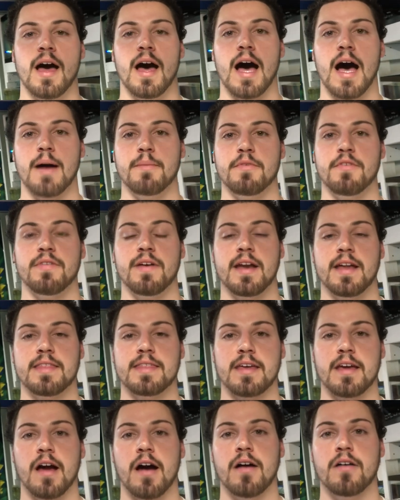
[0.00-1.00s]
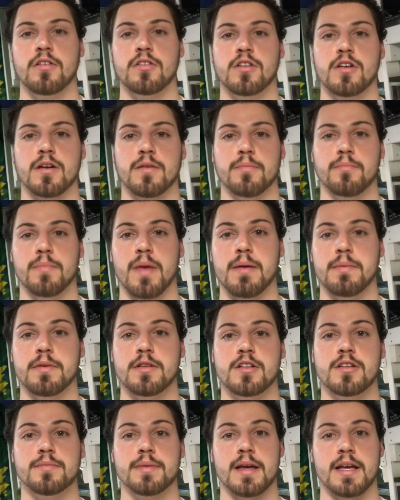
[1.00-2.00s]
If anything, I'll look maybe
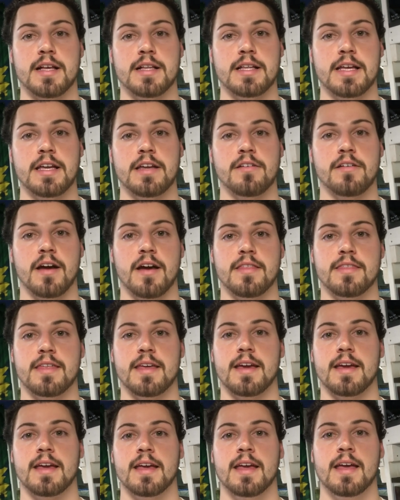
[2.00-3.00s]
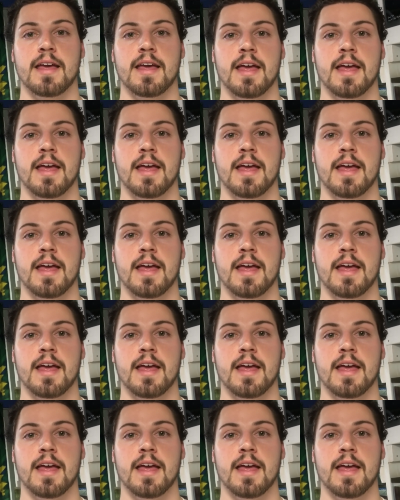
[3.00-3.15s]
a little bit cleaner, I think,